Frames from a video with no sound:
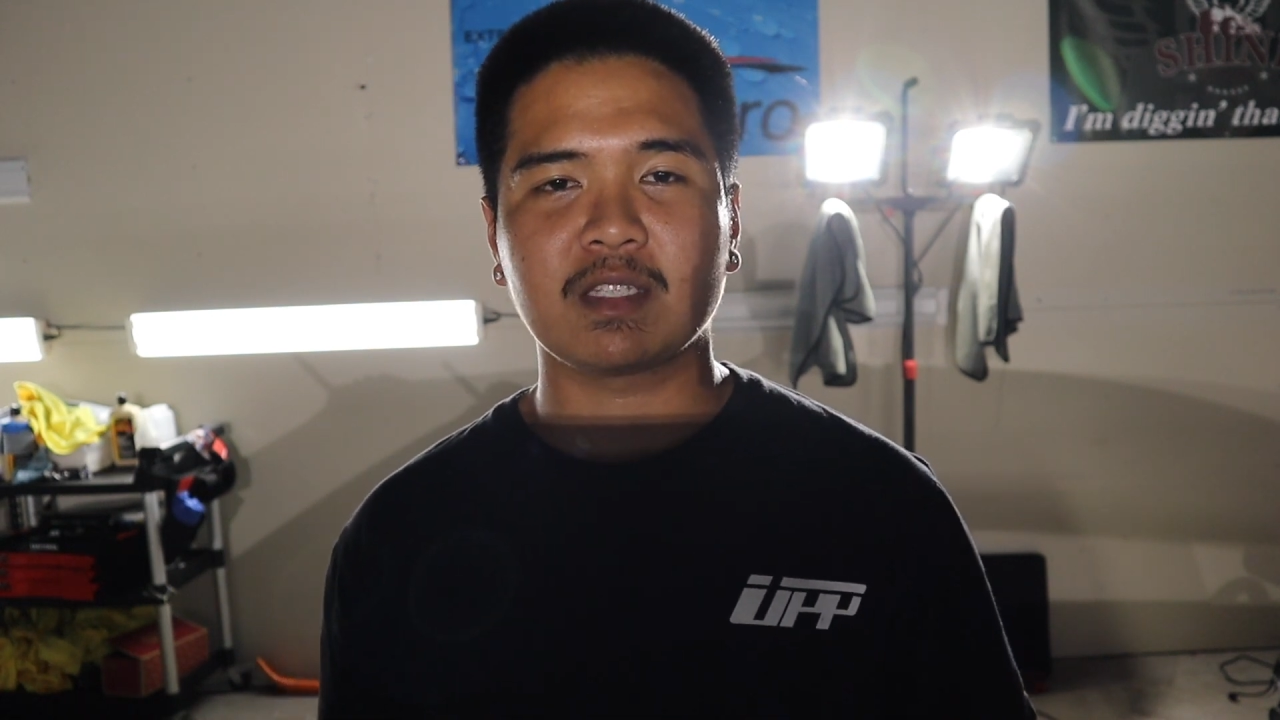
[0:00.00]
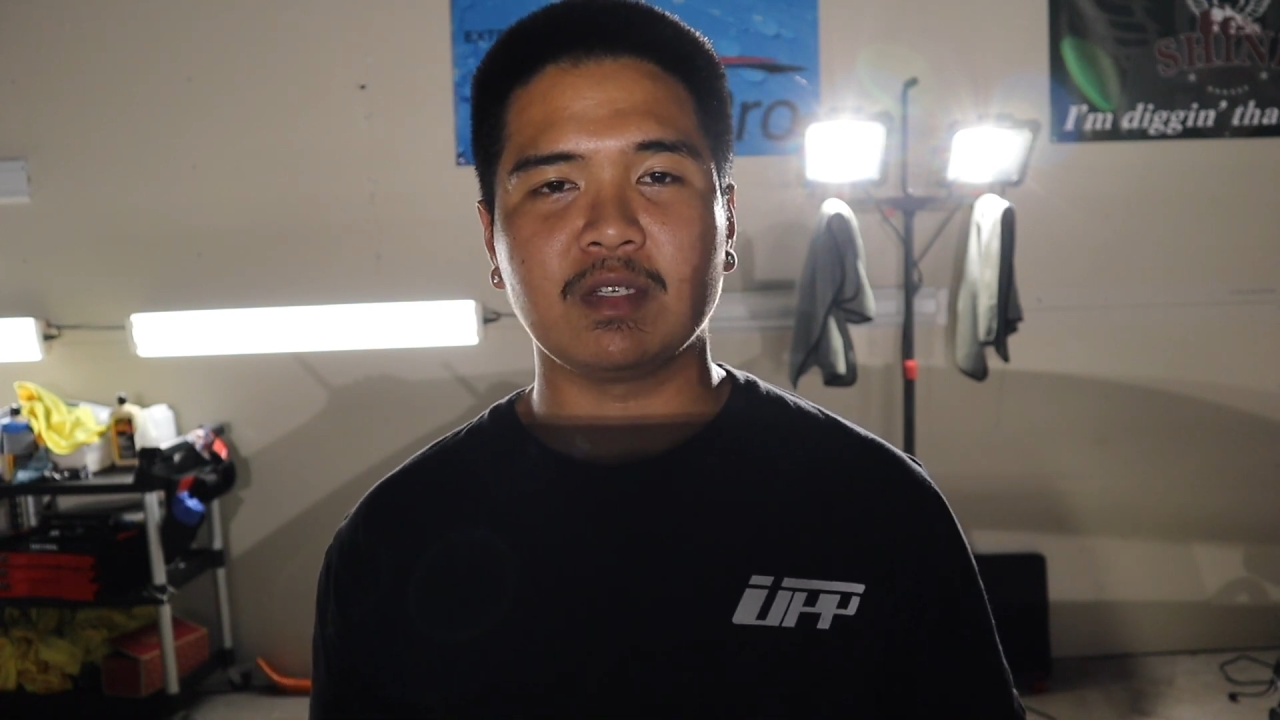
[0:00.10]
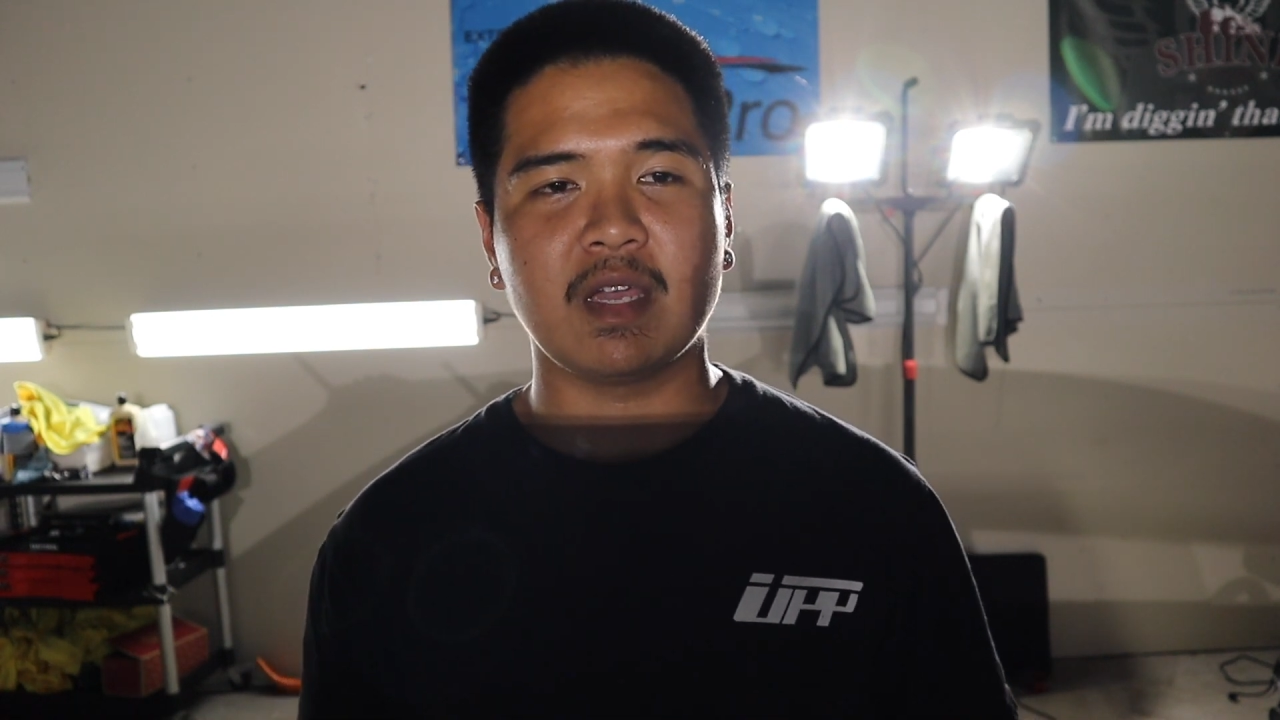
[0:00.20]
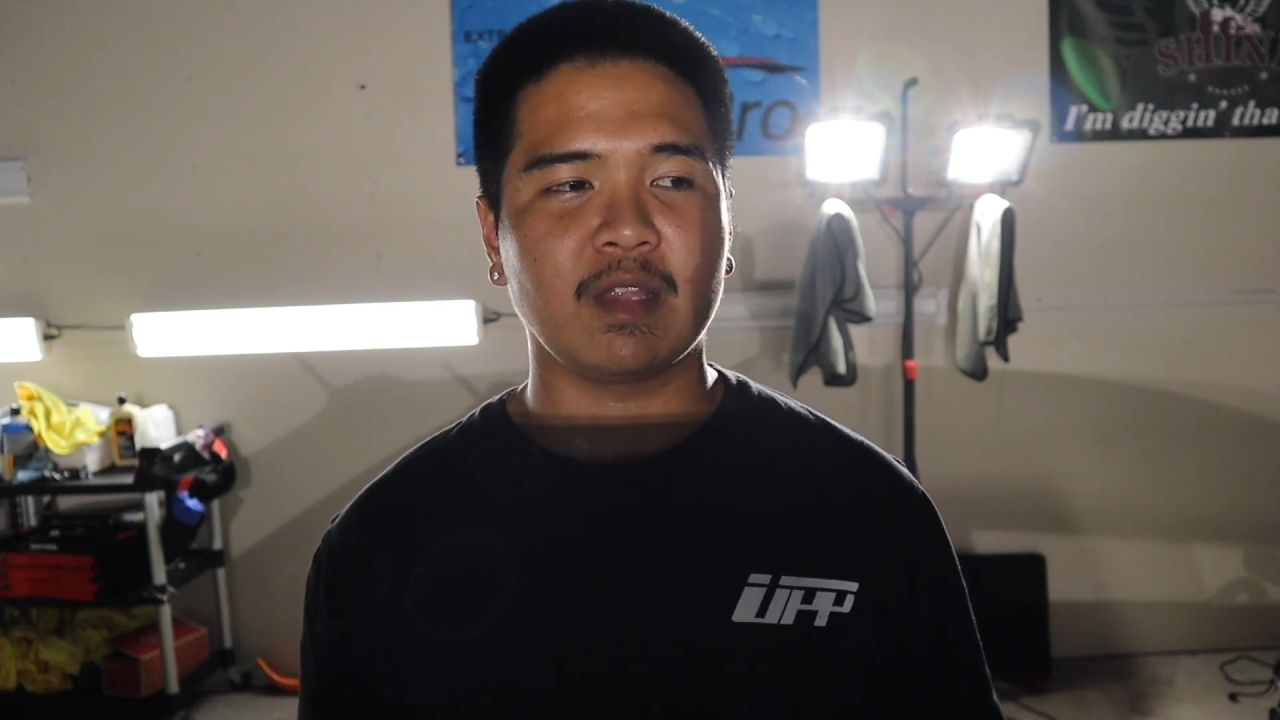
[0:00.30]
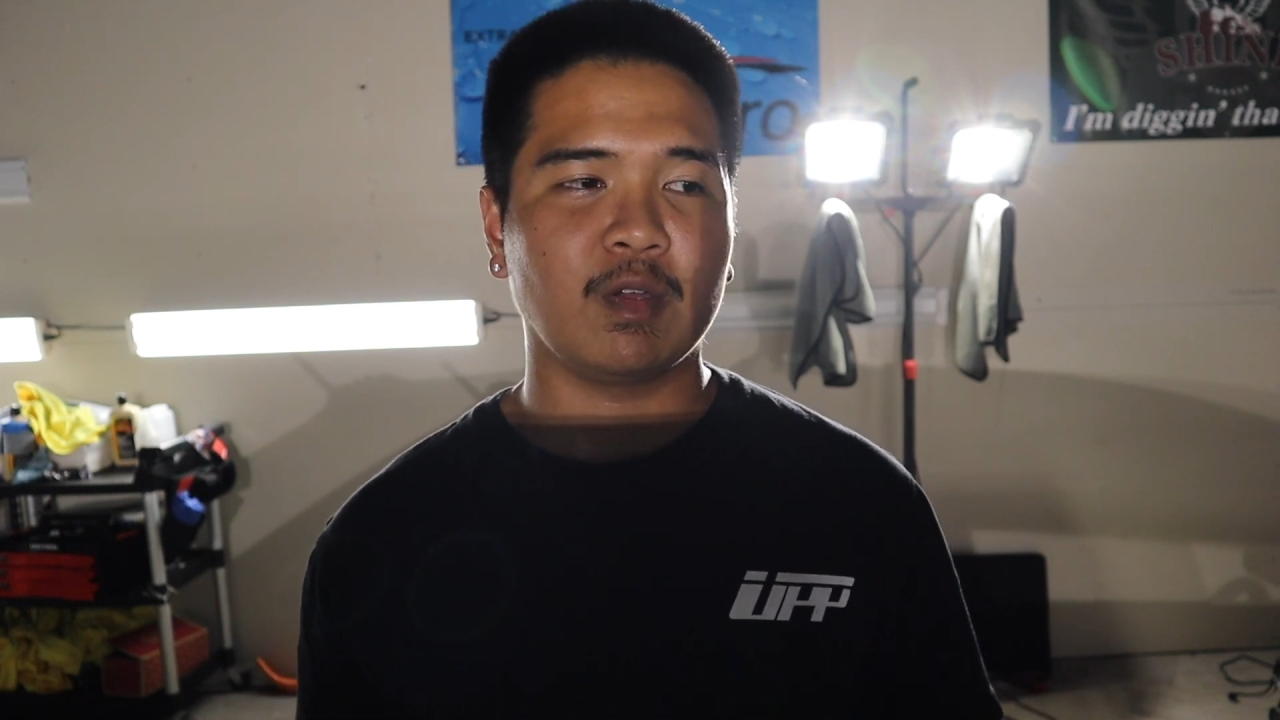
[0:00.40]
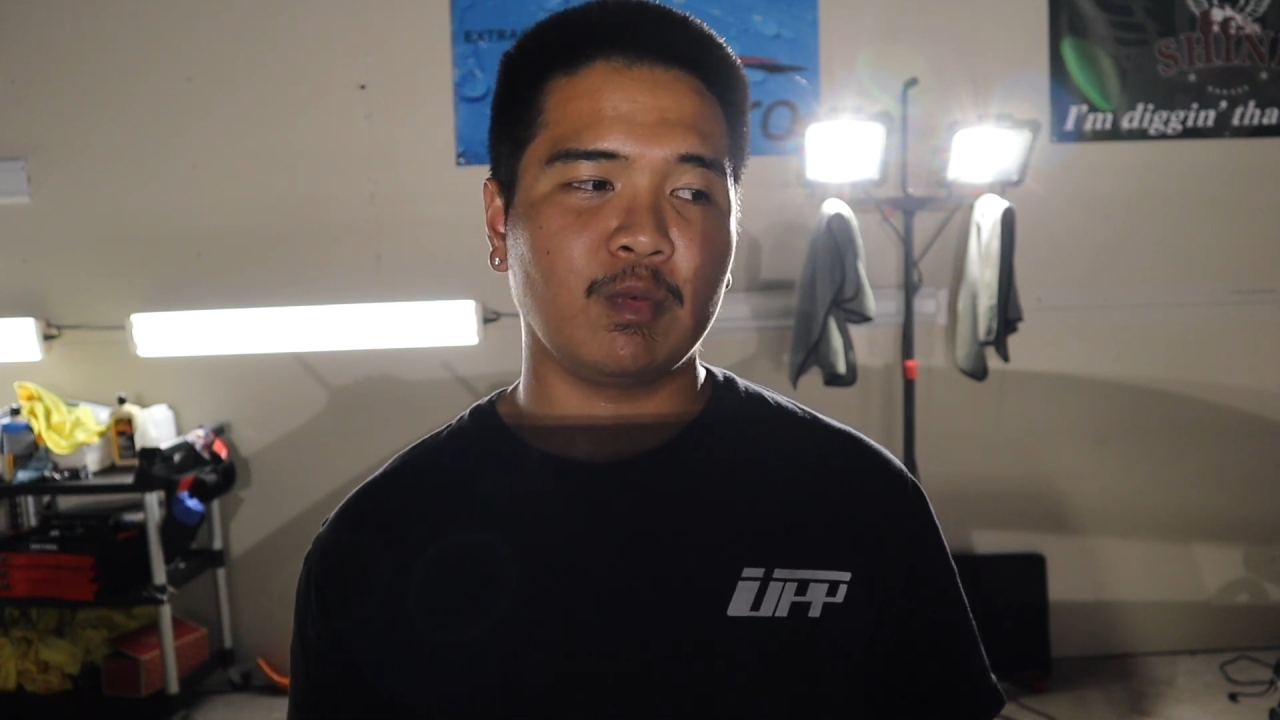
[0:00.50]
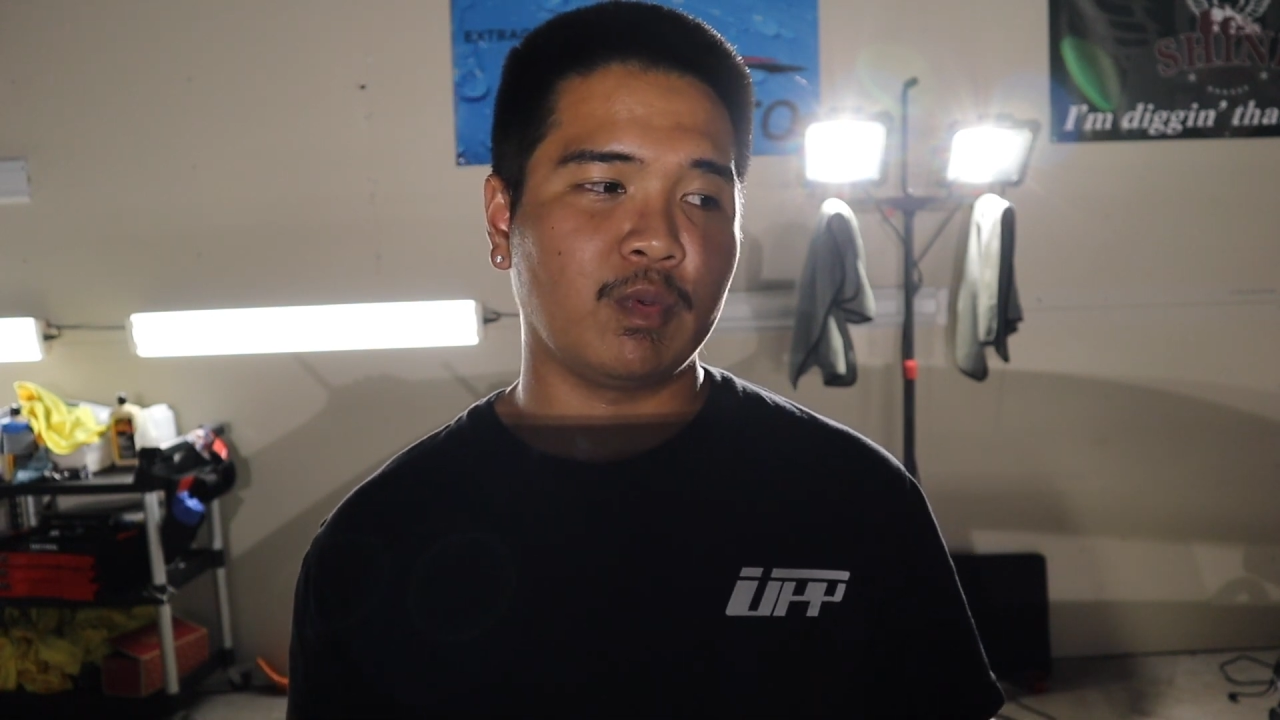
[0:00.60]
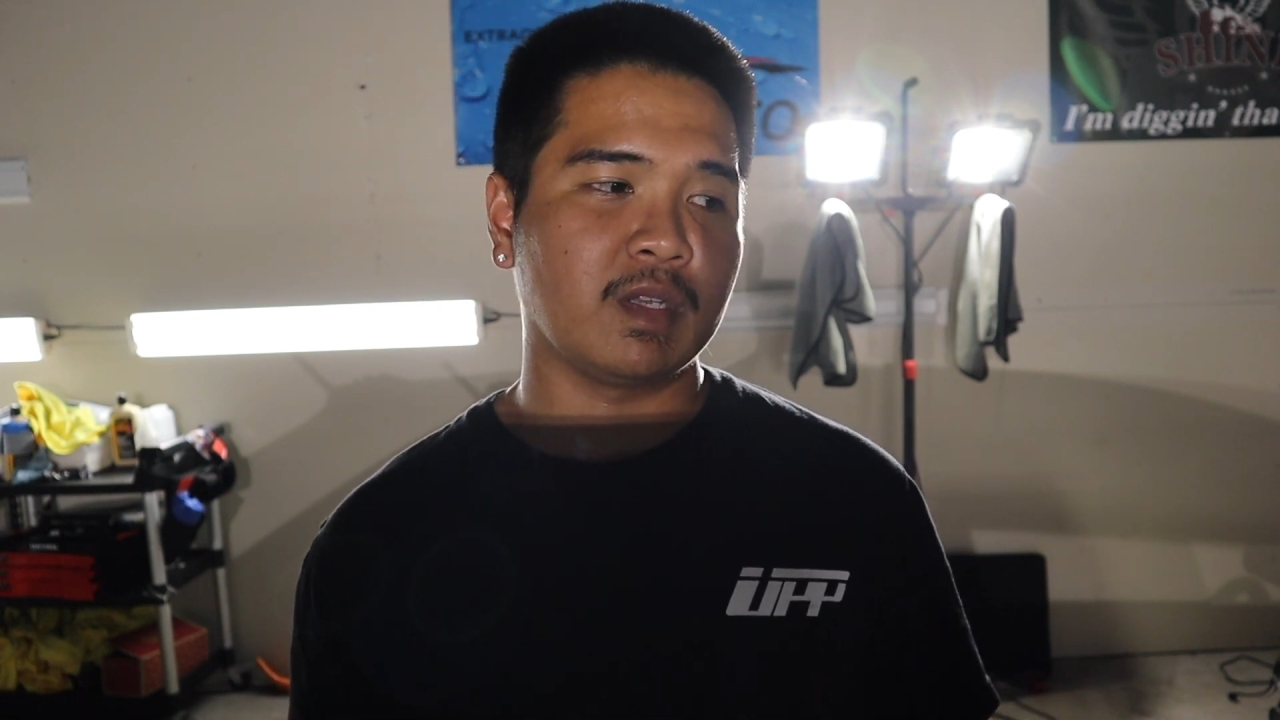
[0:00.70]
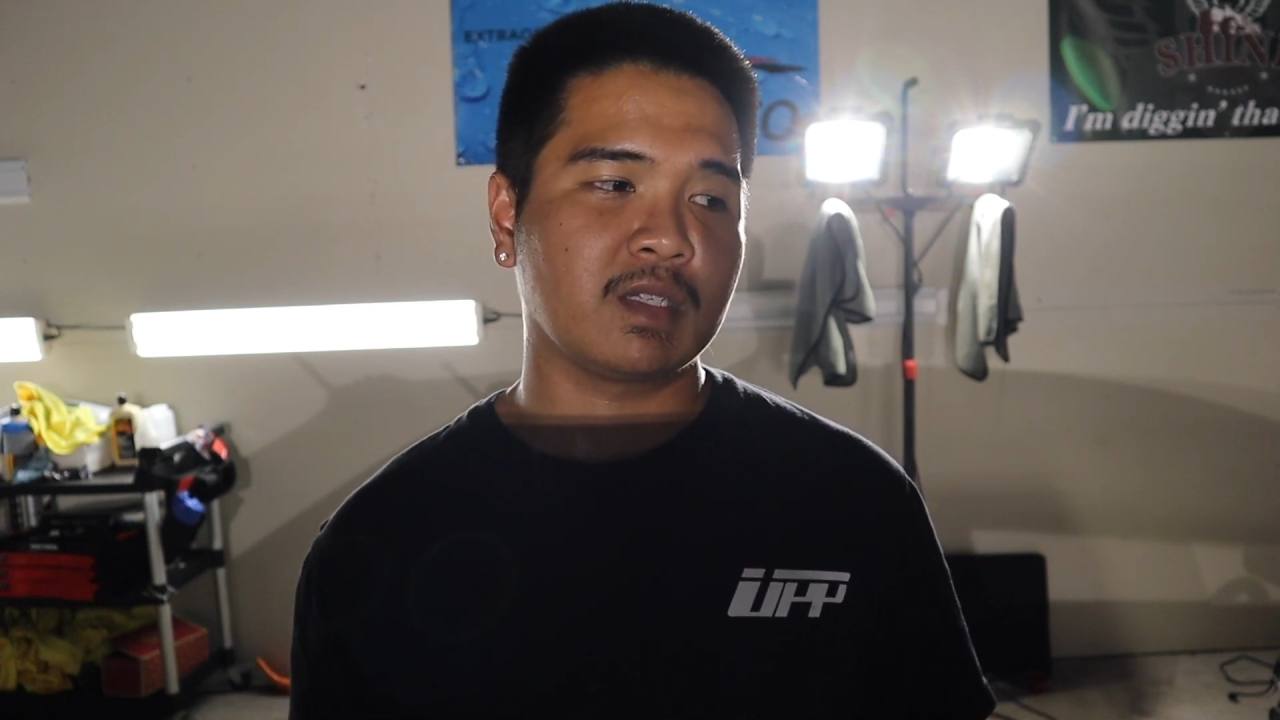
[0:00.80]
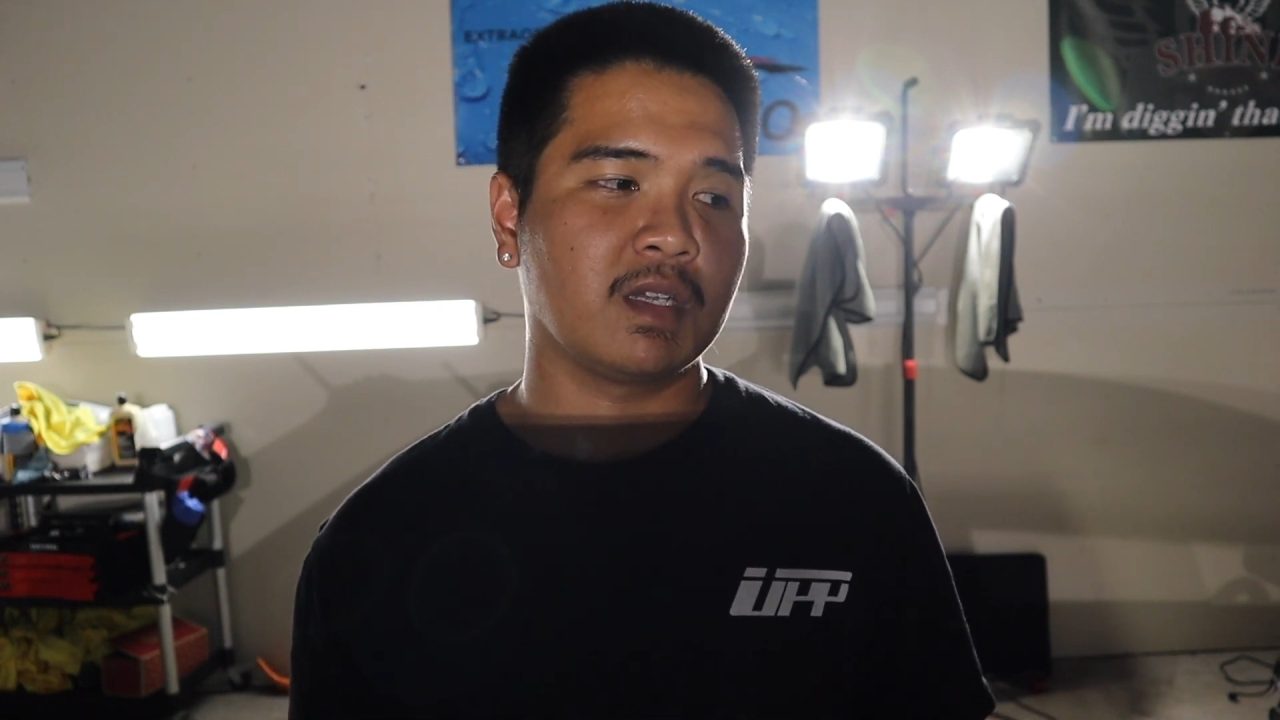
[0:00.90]
together
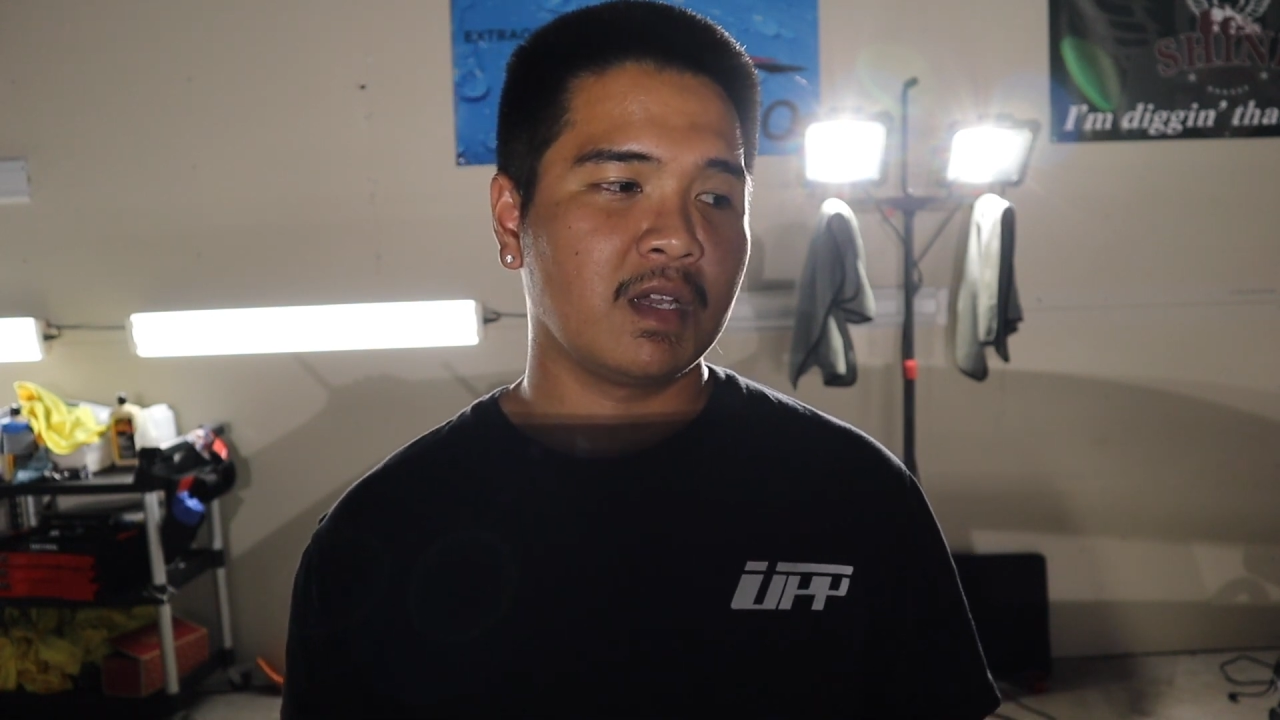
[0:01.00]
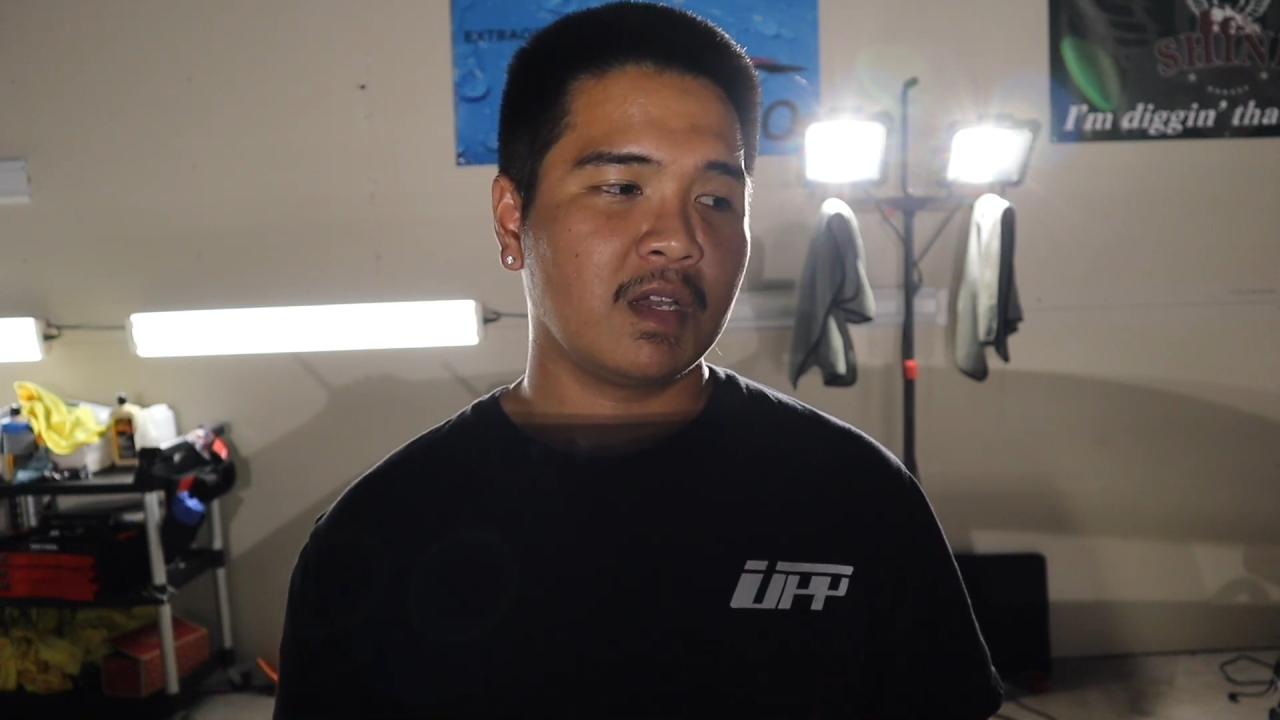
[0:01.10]
was